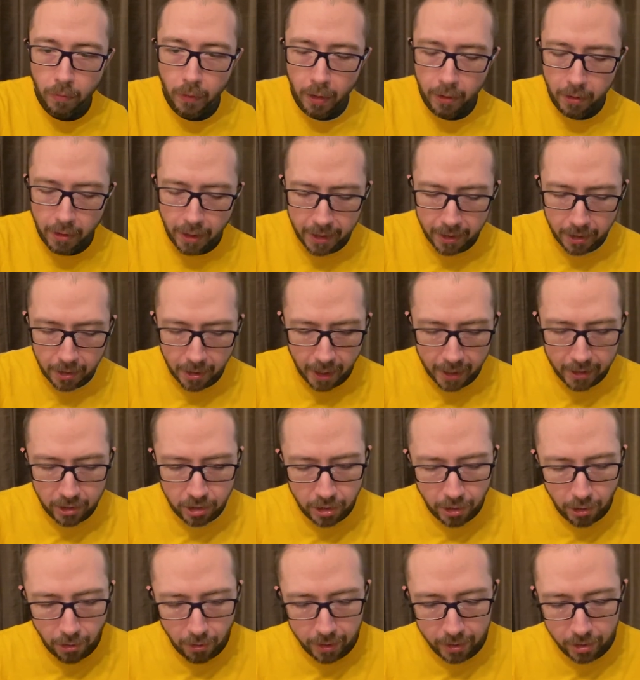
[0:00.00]
like an
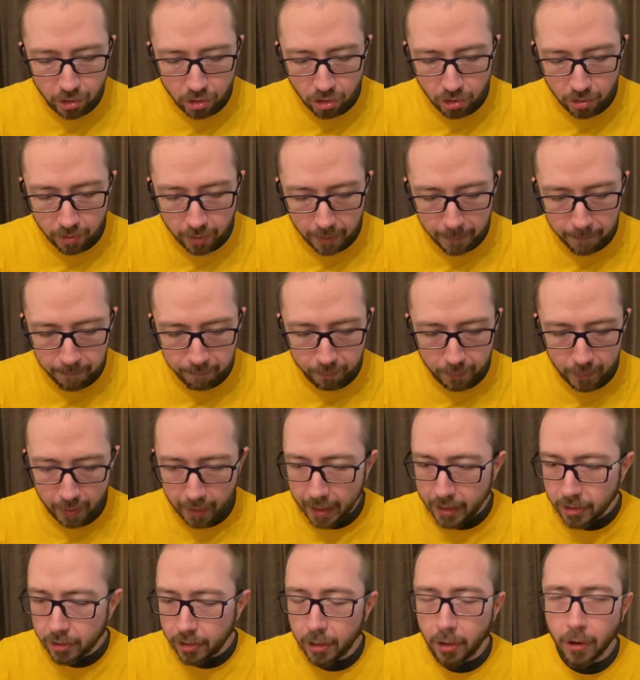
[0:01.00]
icier, in,
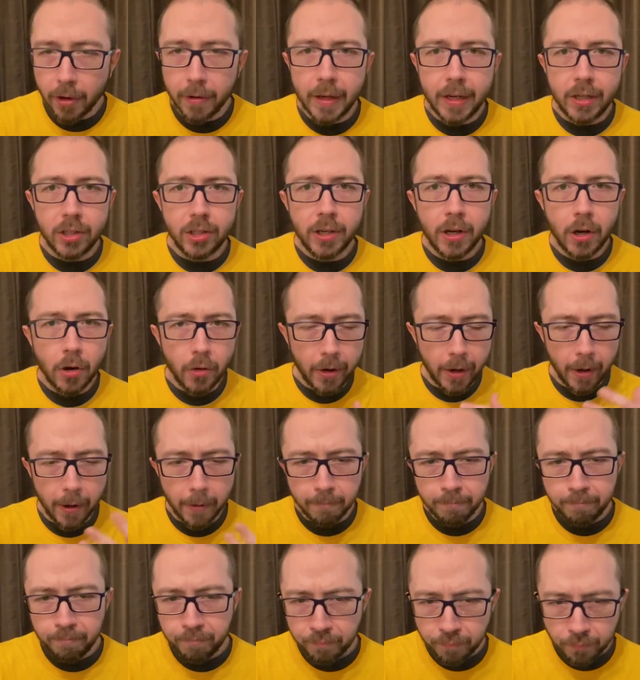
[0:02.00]
icier interior
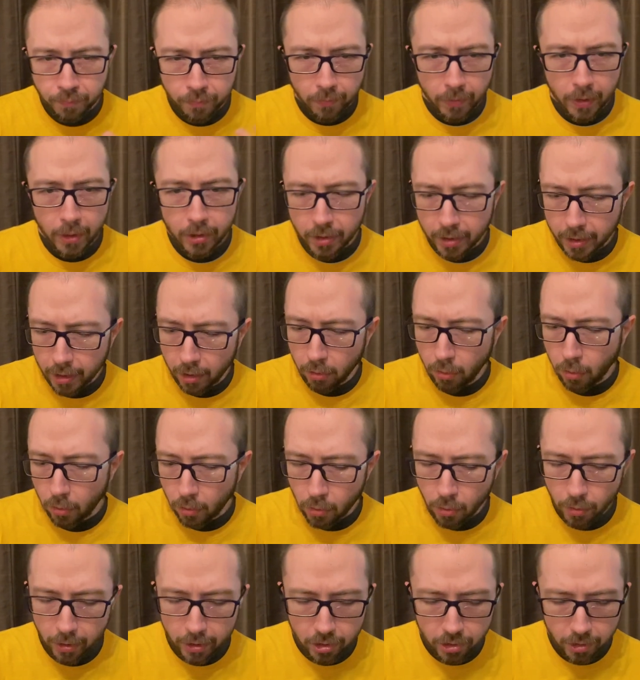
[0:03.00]
because you get a little
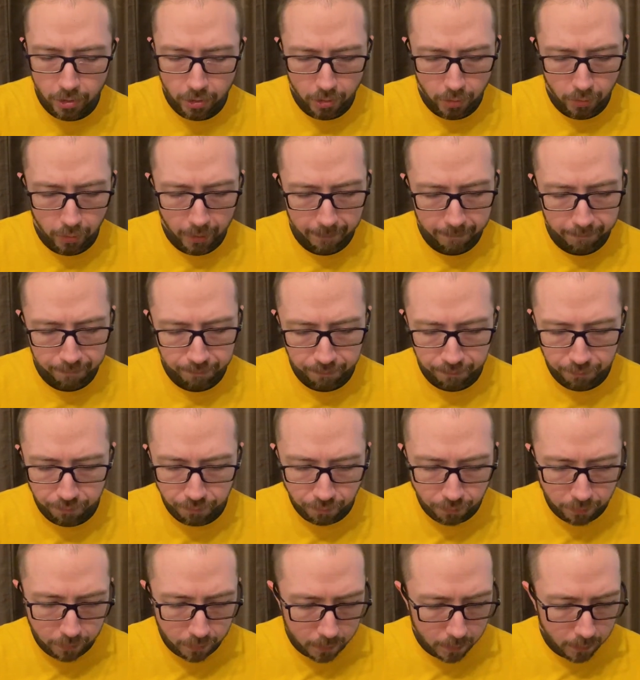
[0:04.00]
crunch into it.
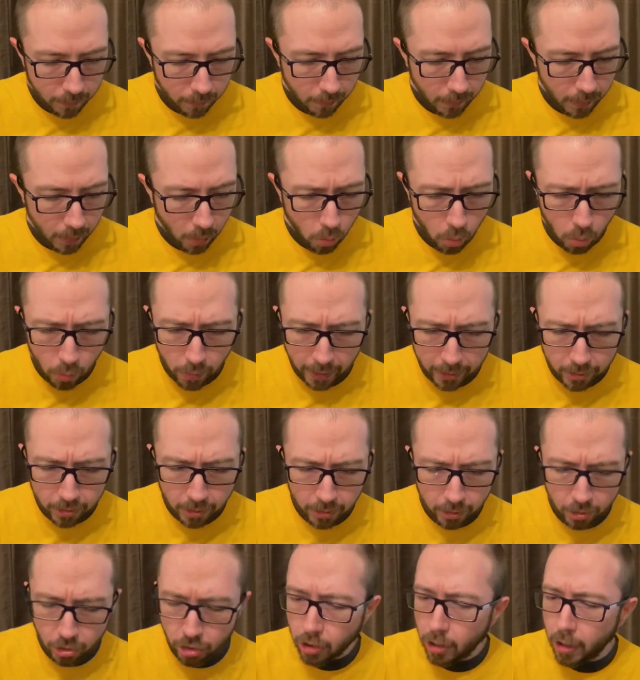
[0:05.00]
Oh, that's
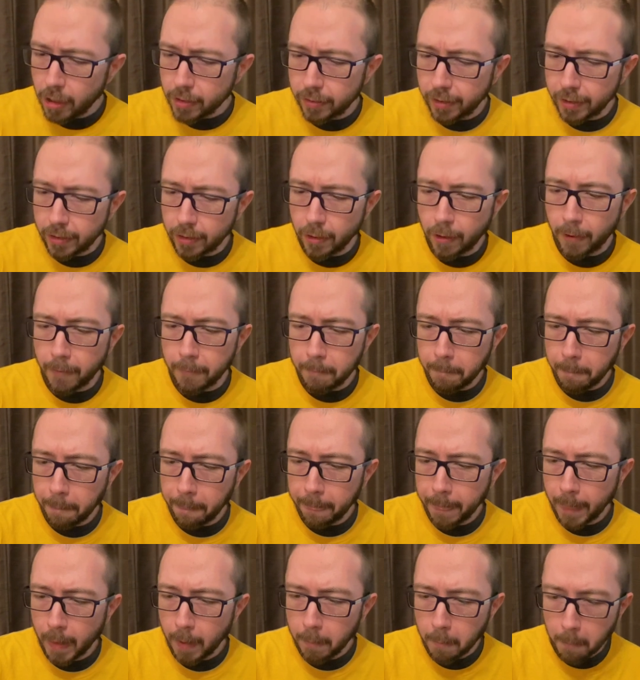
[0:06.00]
good chocolate though.
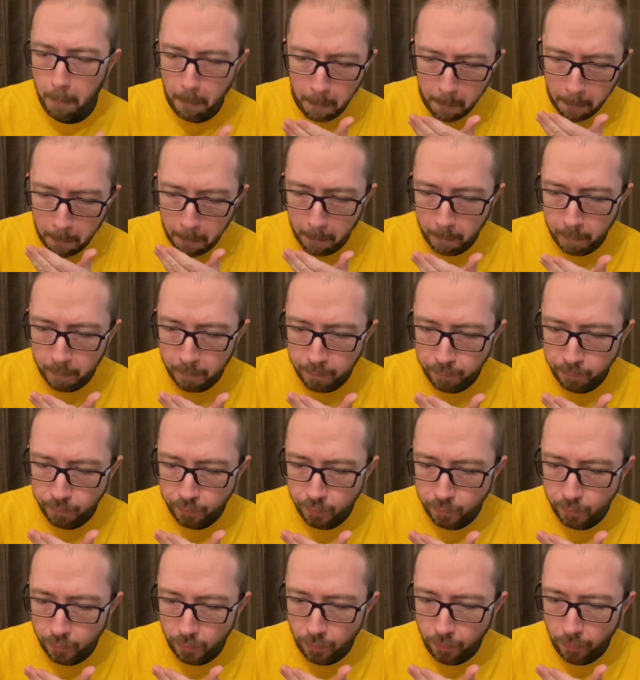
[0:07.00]
Mmm.
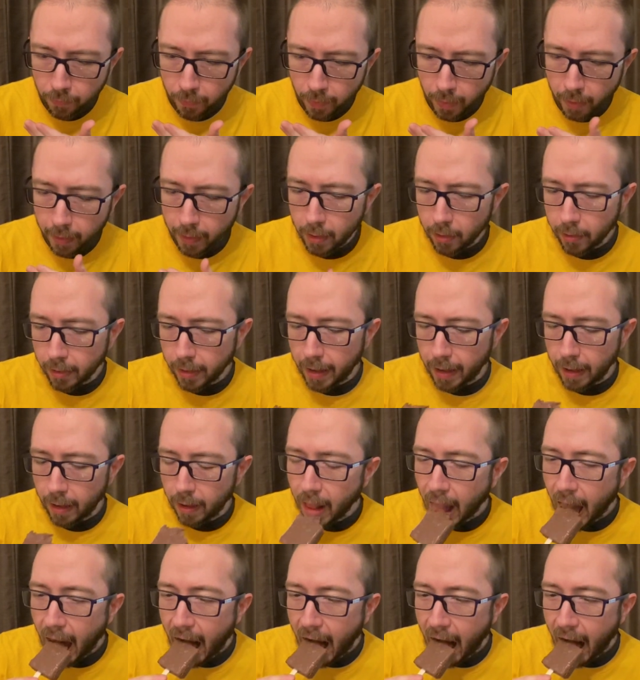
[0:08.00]
Hell yeah.